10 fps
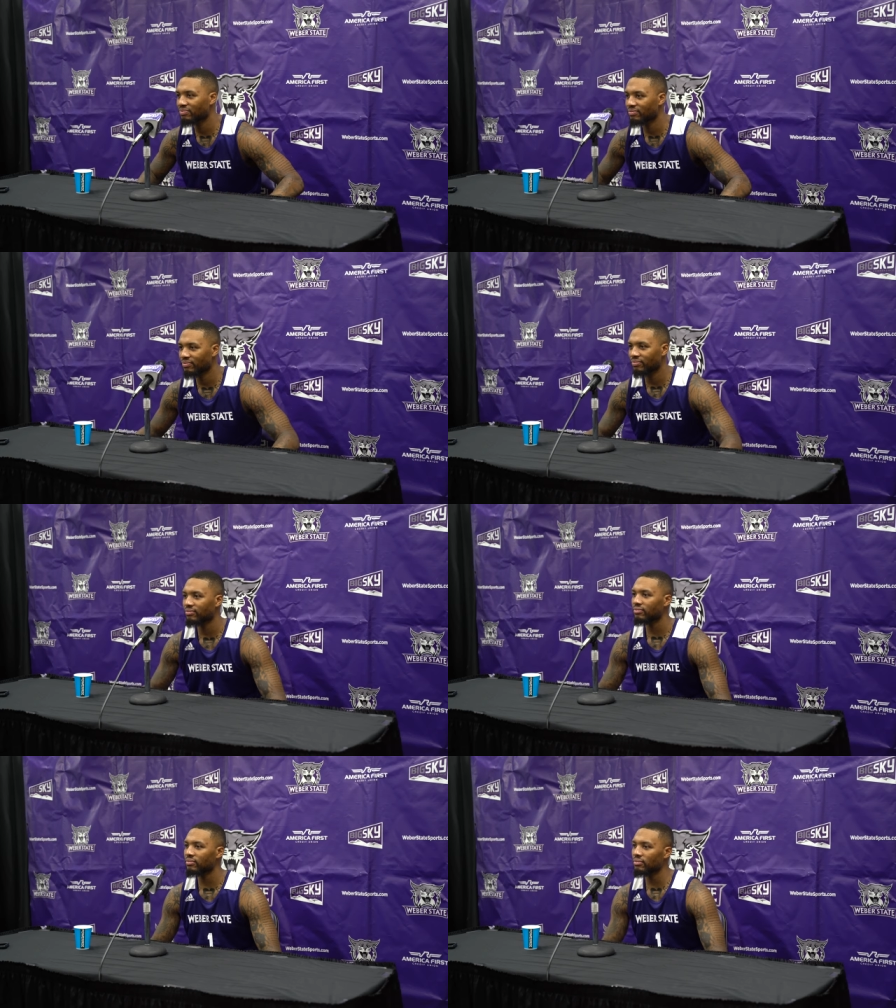Which one were
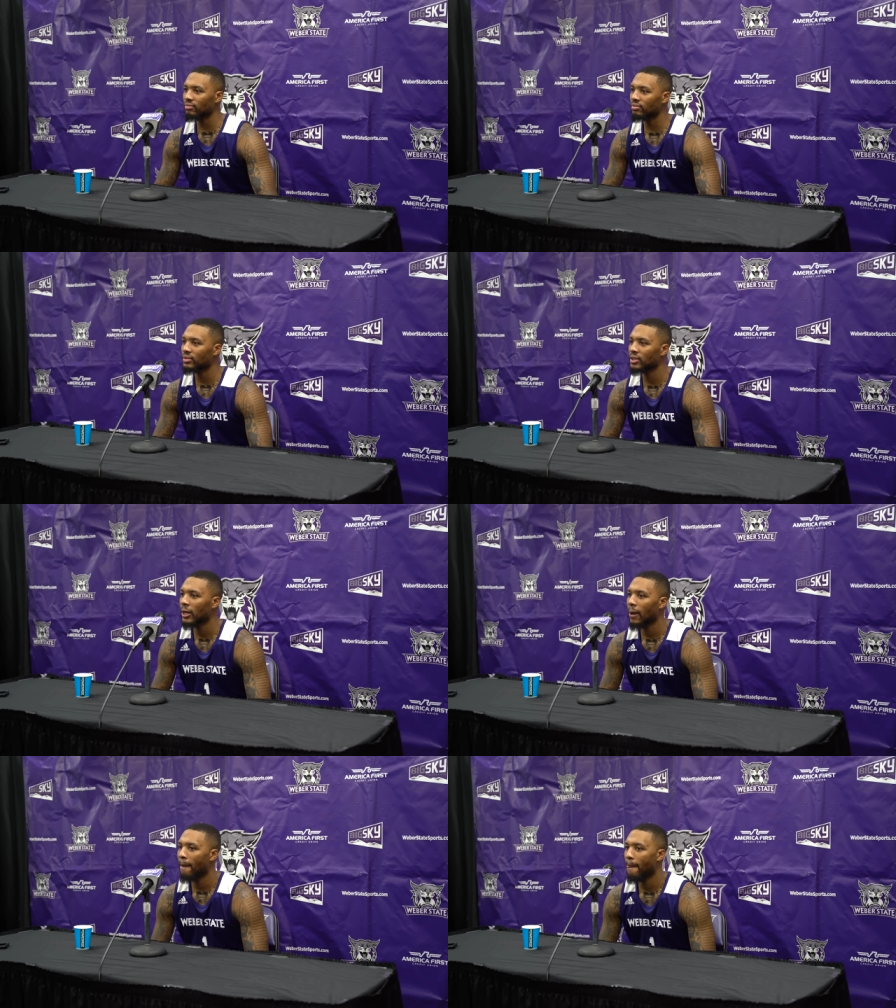you getting along with
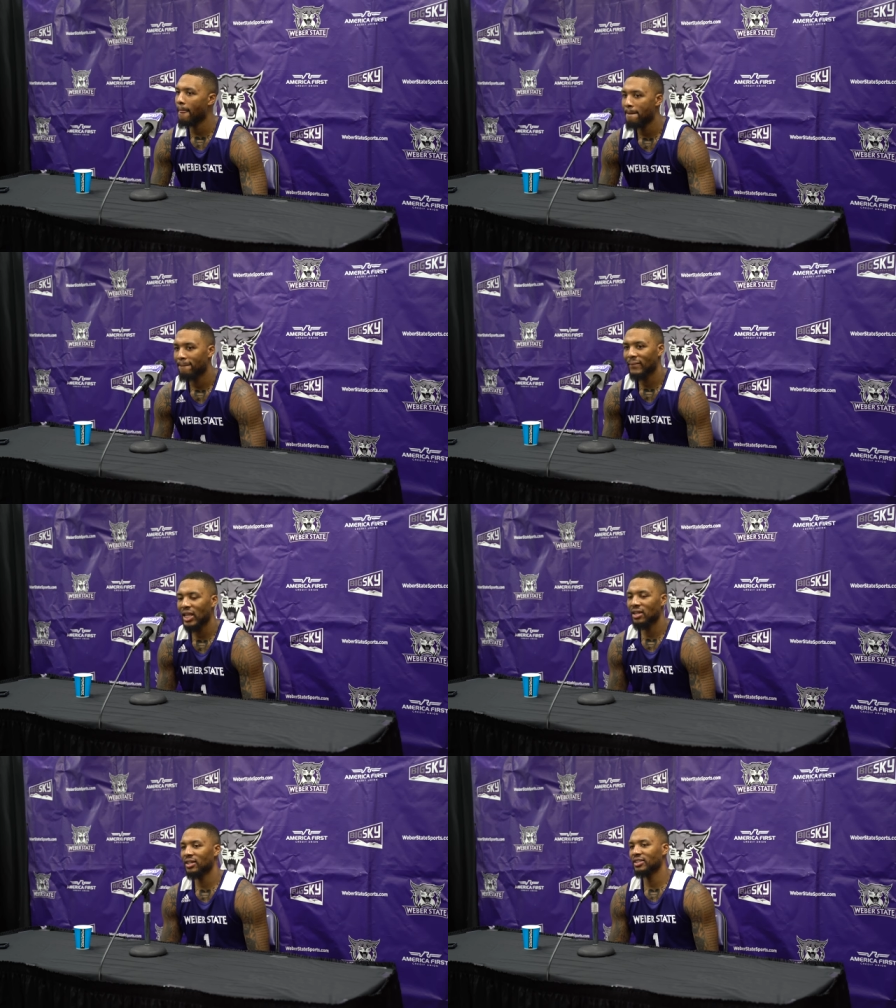today?
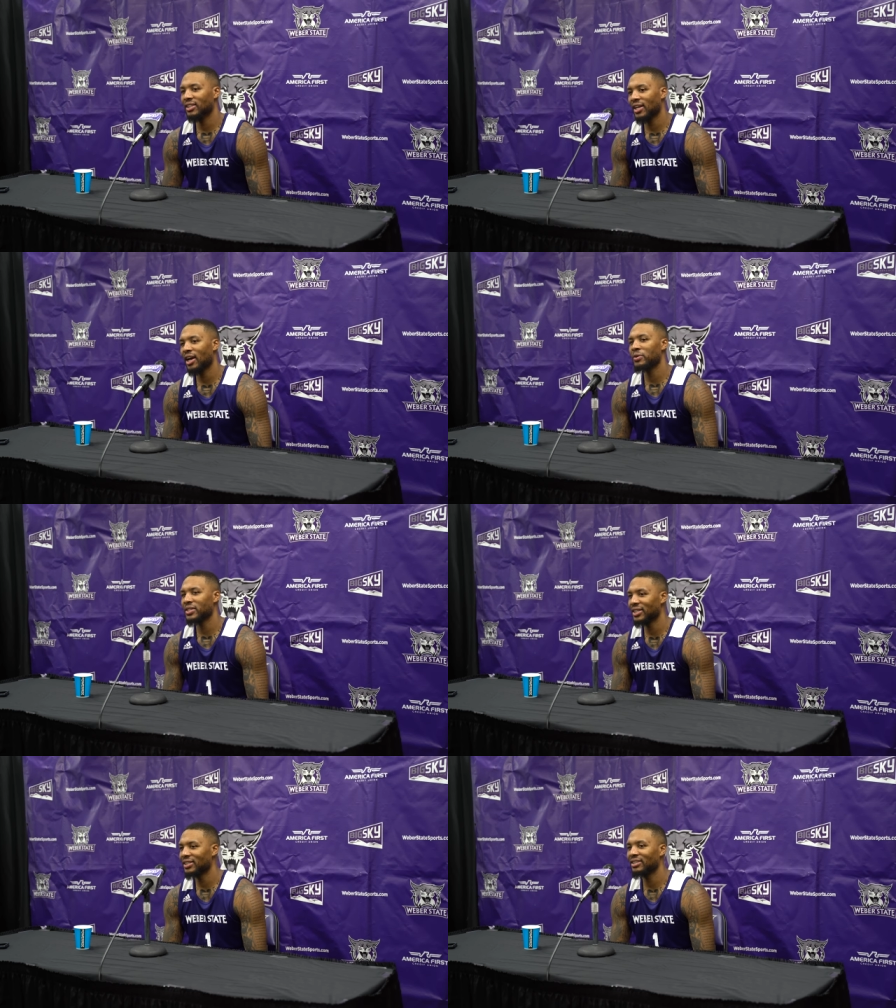Uh, today I was
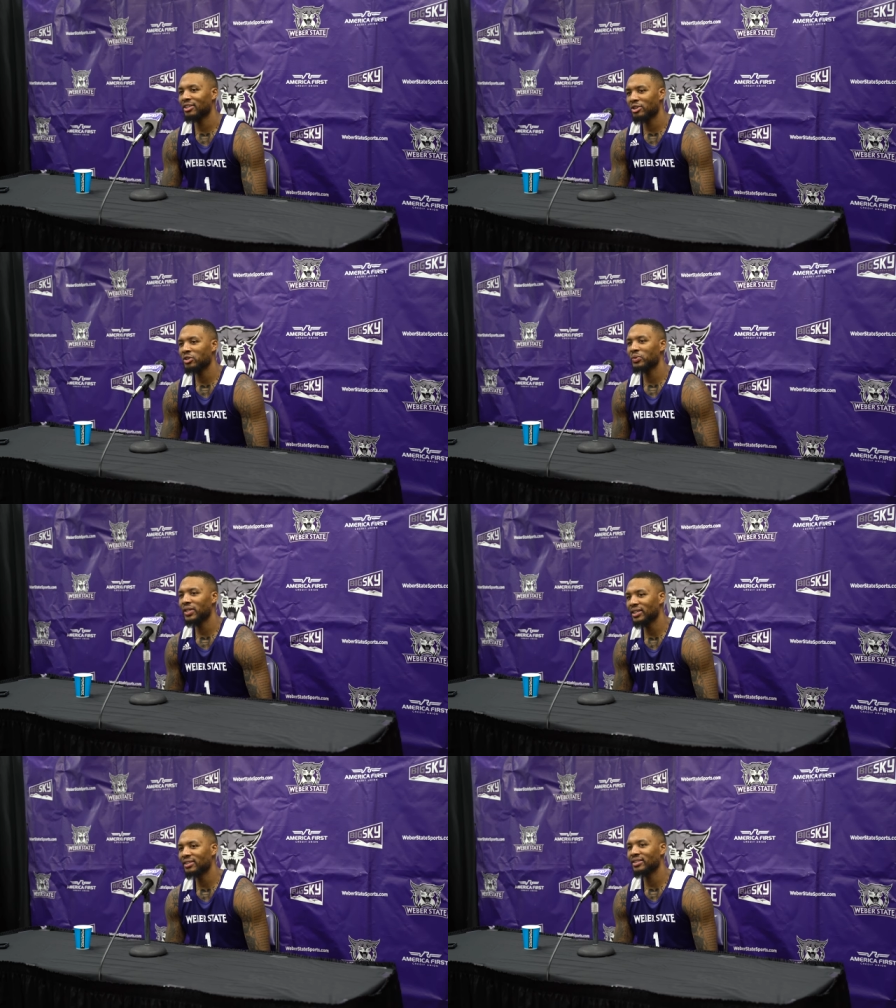getting along
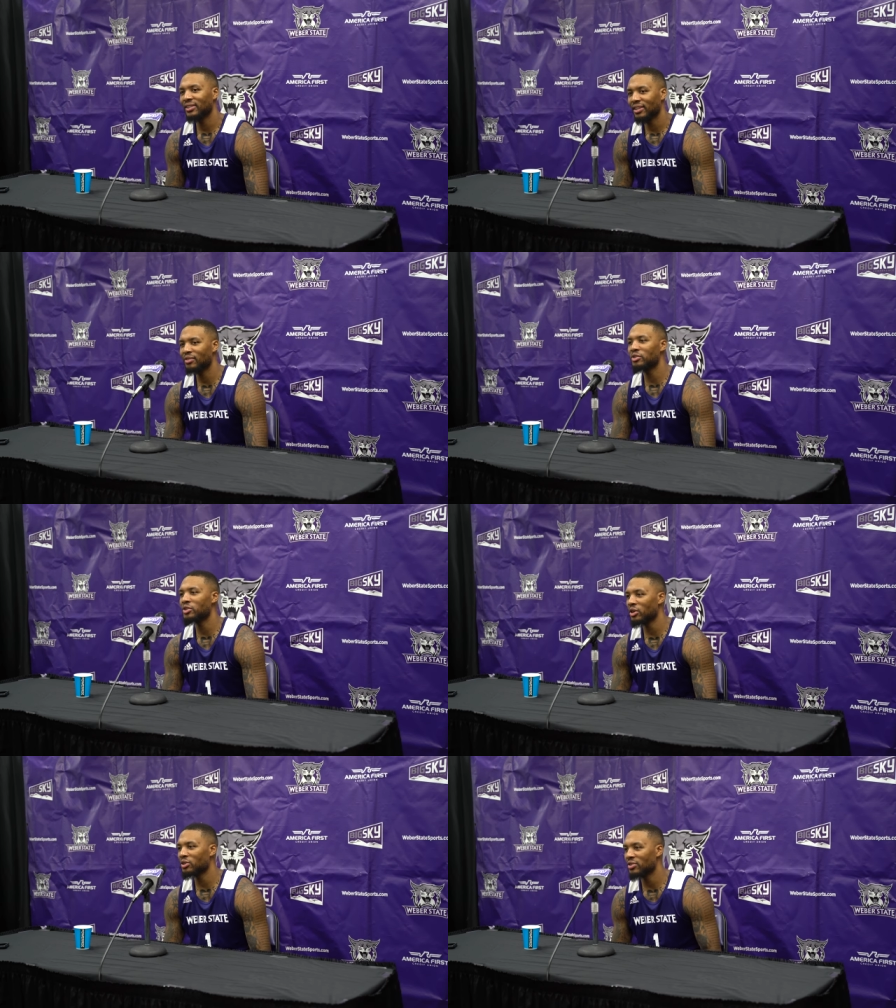with if you
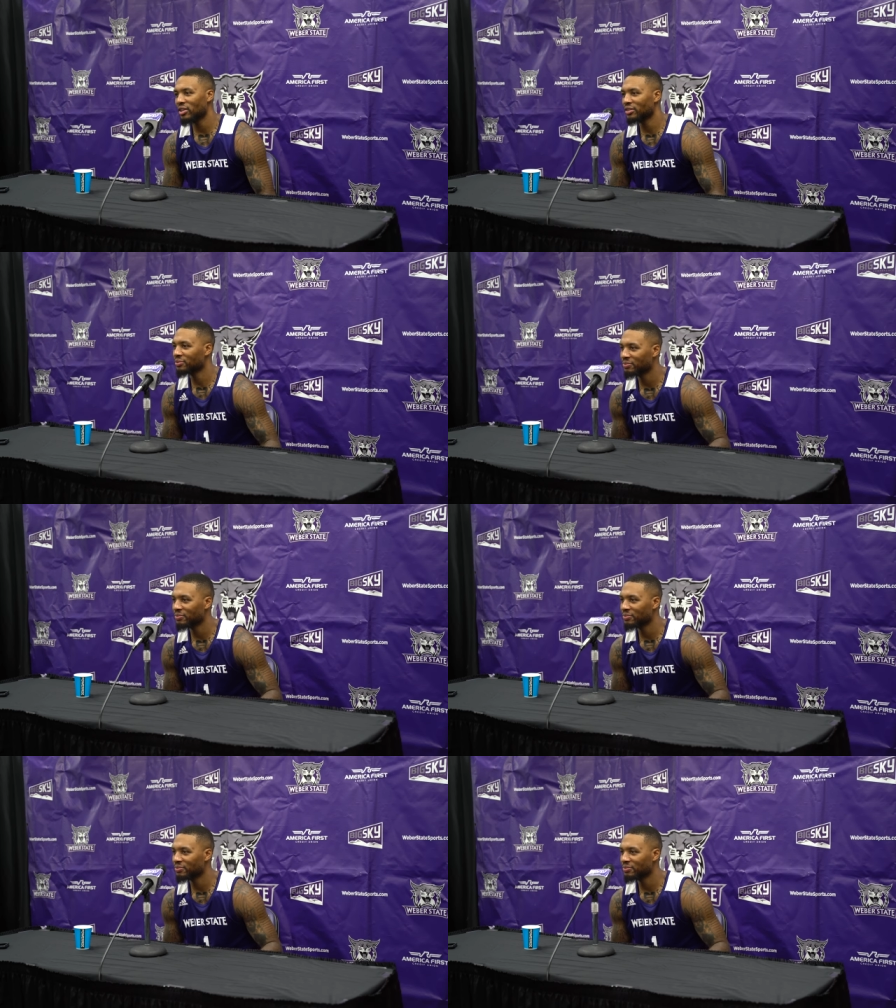know, you know.